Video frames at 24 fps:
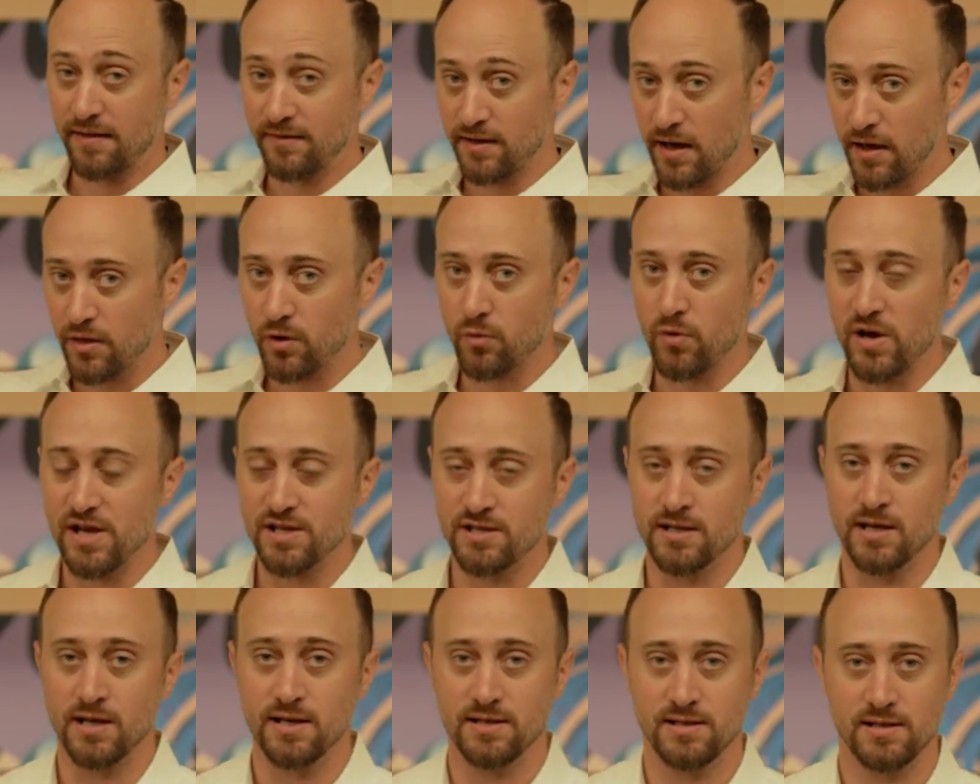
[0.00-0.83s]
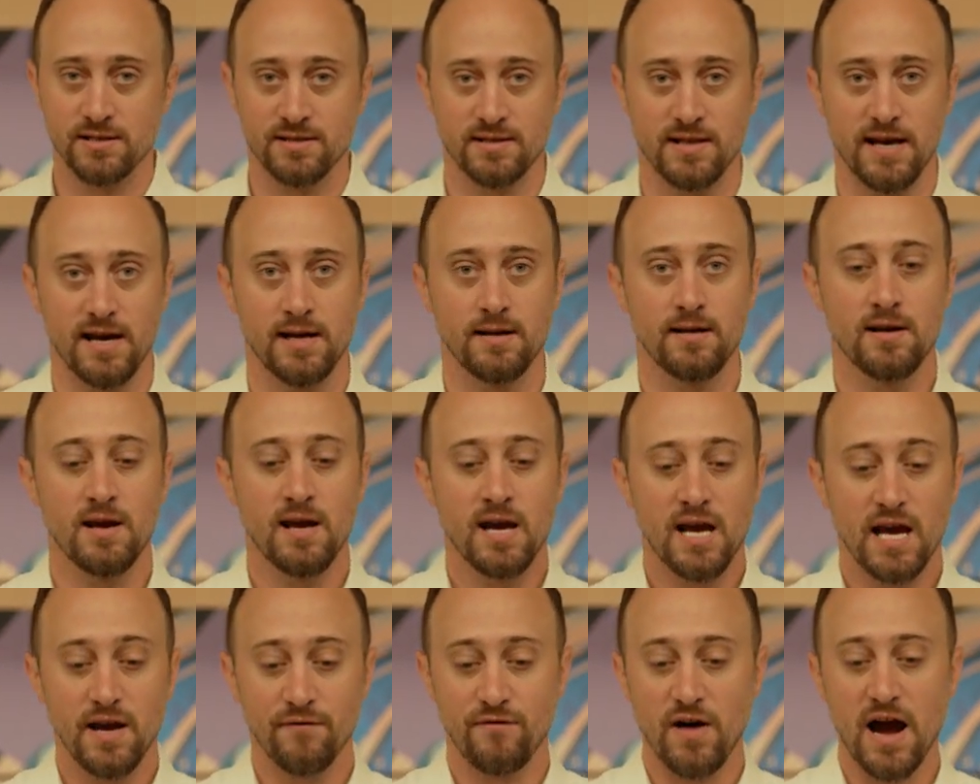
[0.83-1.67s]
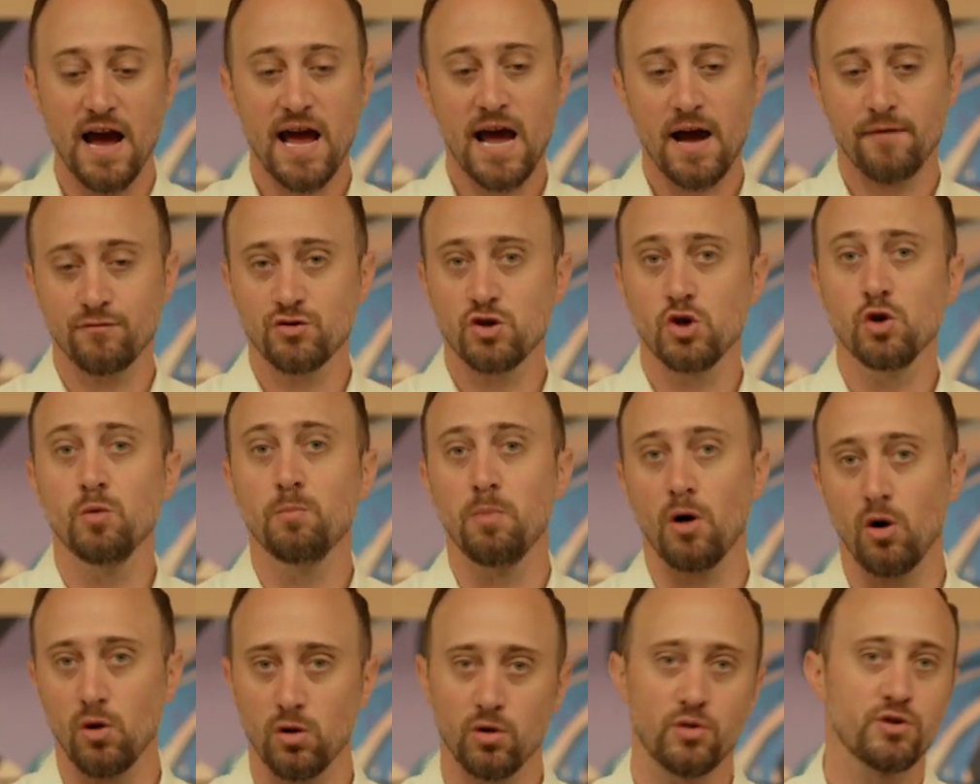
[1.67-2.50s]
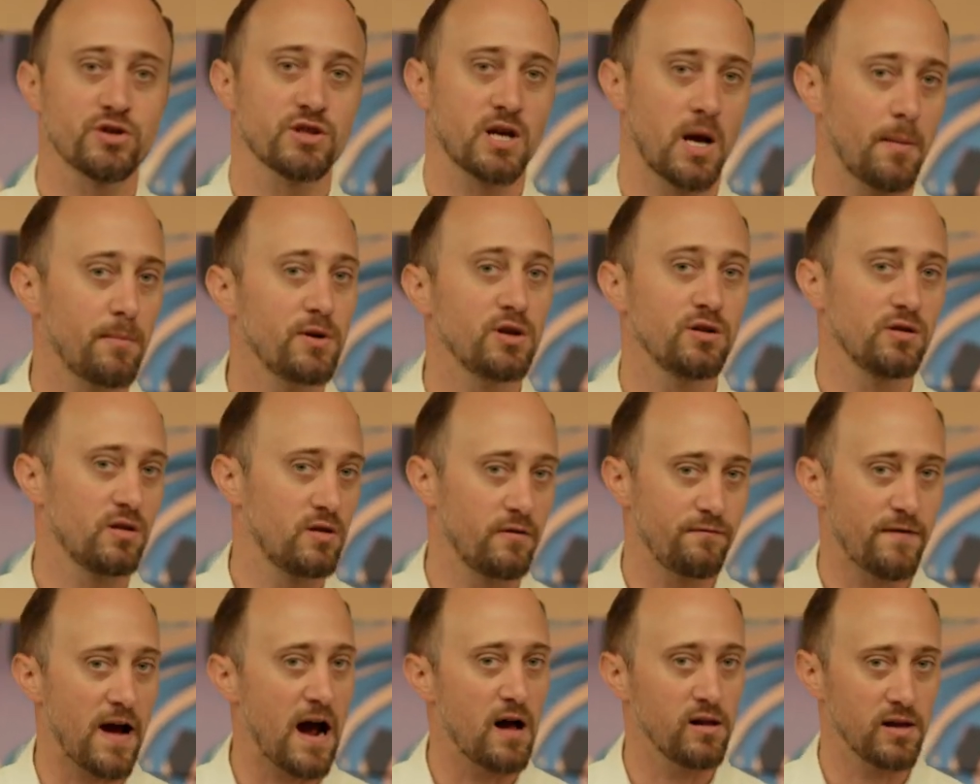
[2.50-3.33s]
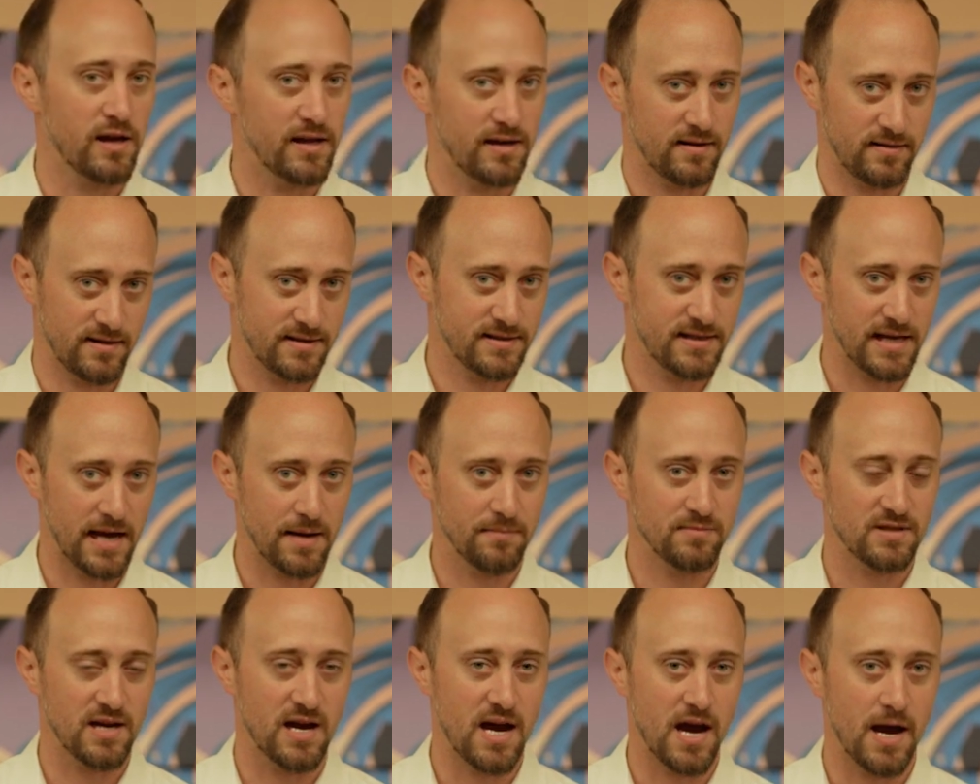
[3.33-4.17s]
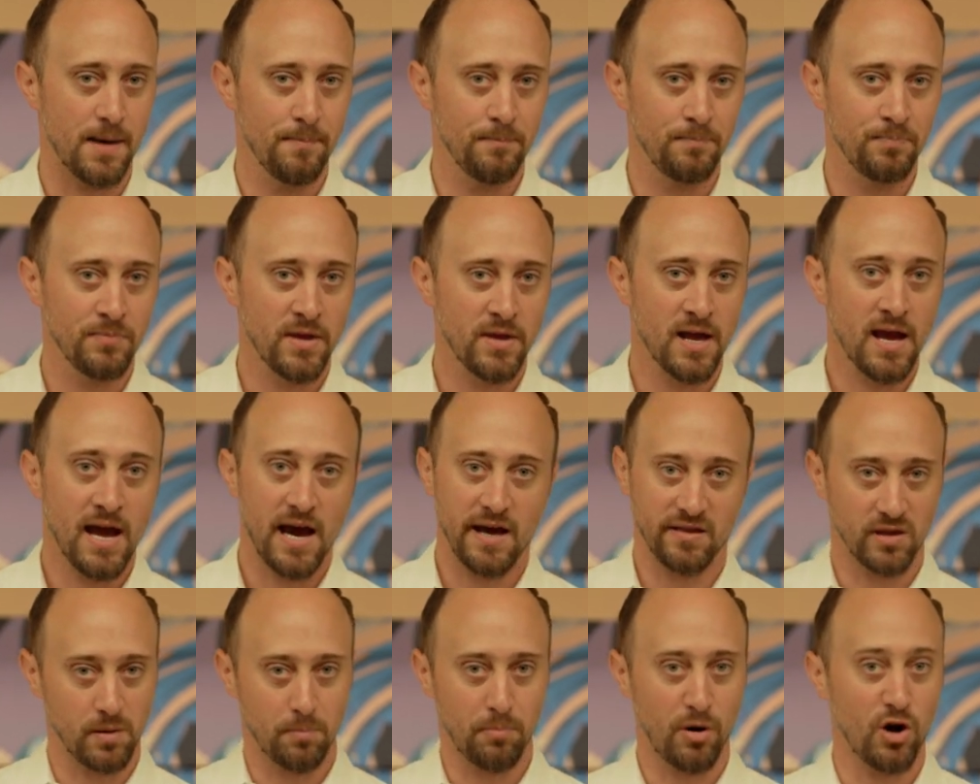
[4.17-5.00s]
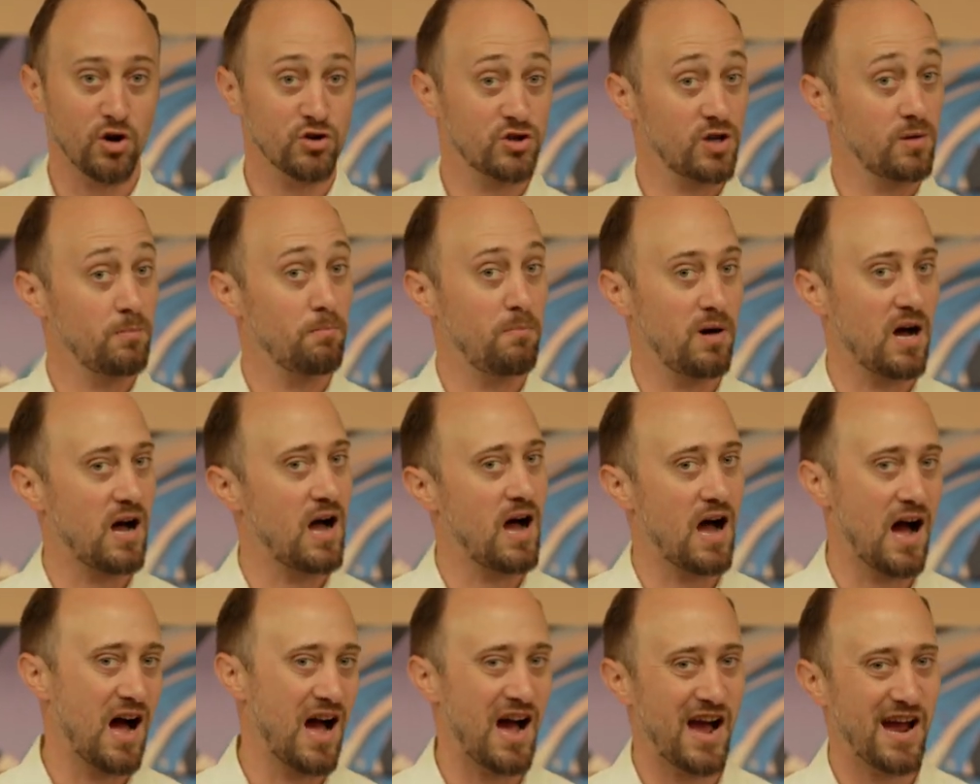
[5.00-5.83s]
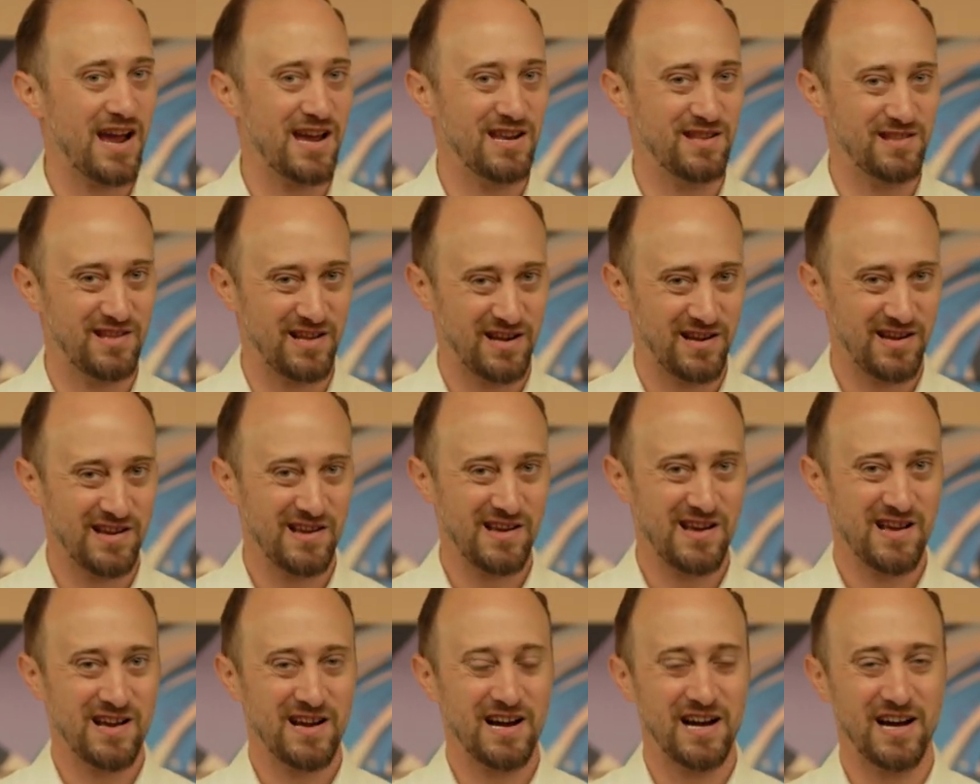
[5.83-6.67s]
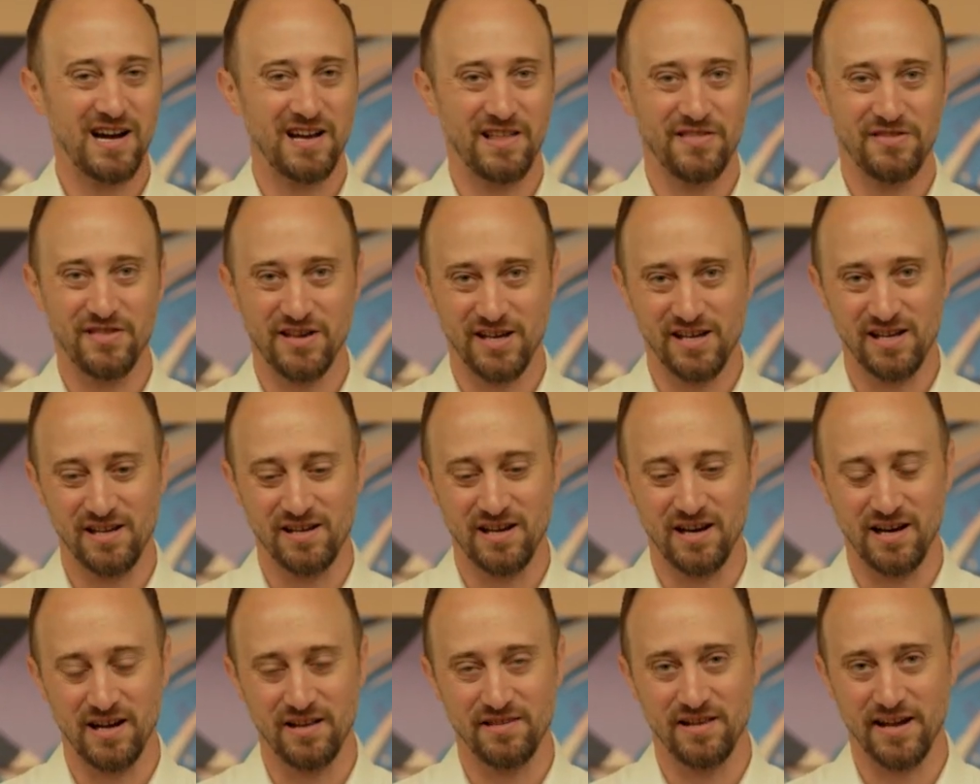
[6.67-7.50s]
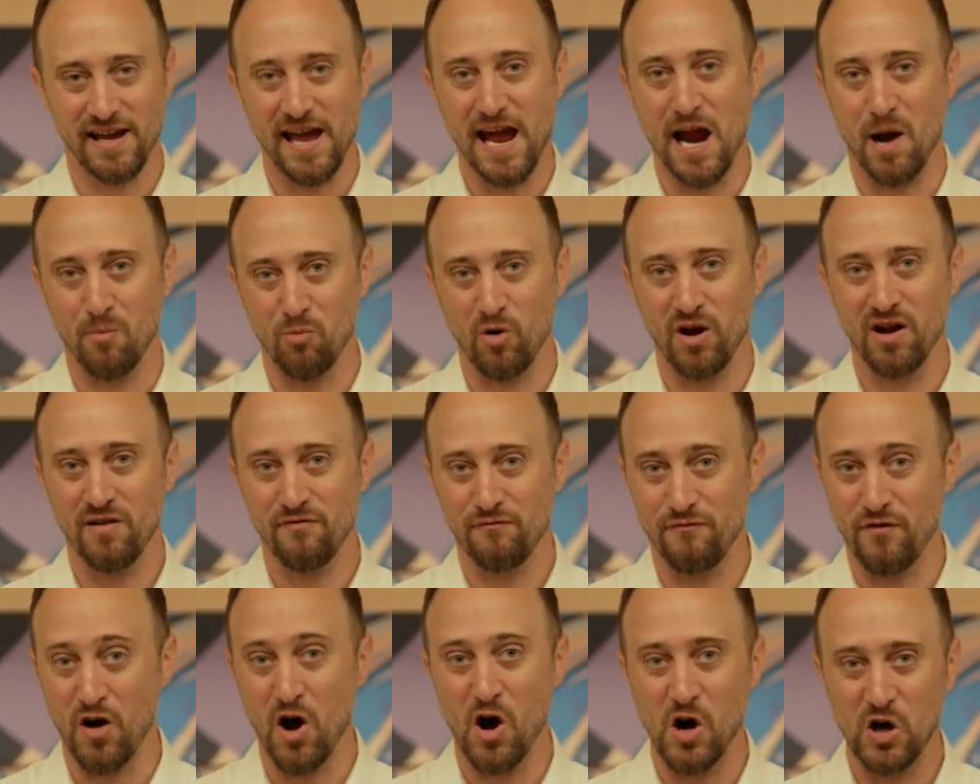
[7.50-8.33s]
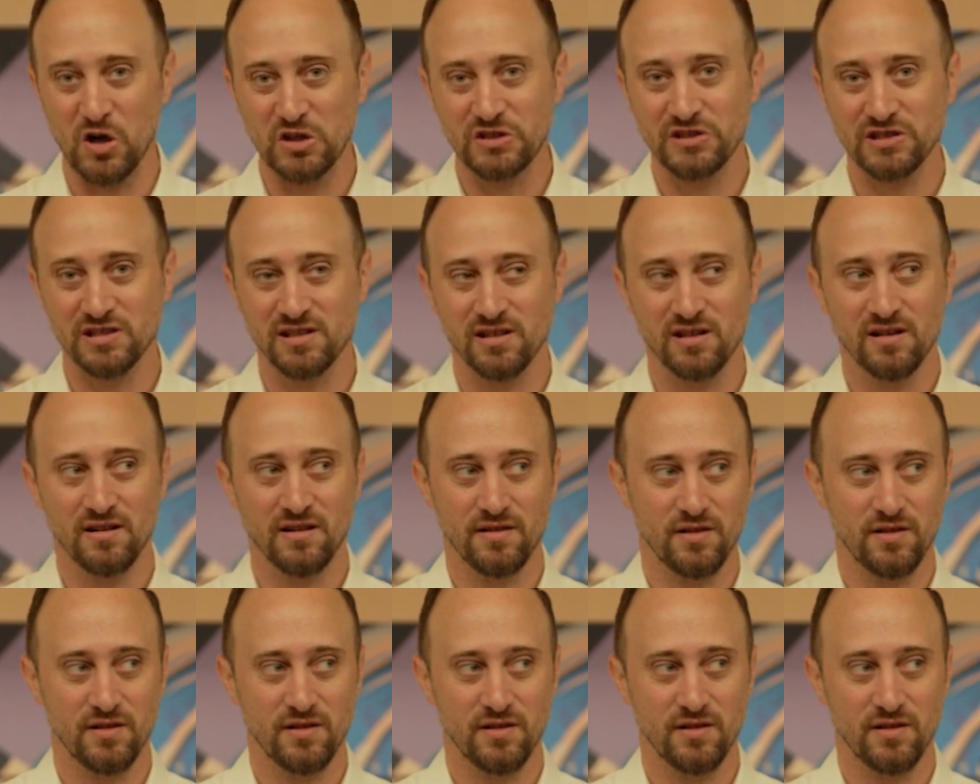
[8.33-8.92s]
And the other reason is that if I have 2 bowlers coming to the foul line at the same time and the person behind the camera falls,